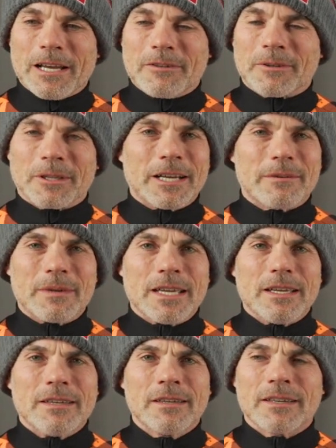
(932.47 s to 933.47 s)
if you're like
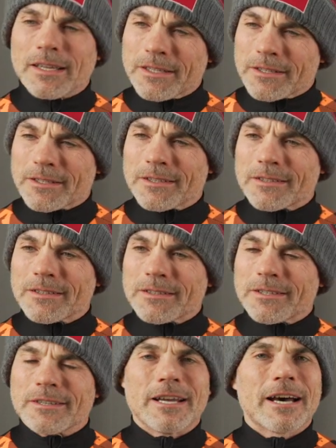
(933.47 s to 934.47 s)
me and you're
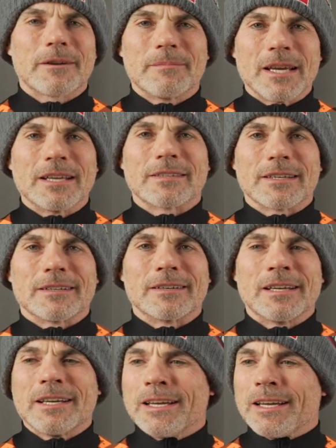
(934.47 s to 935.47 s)
not amazing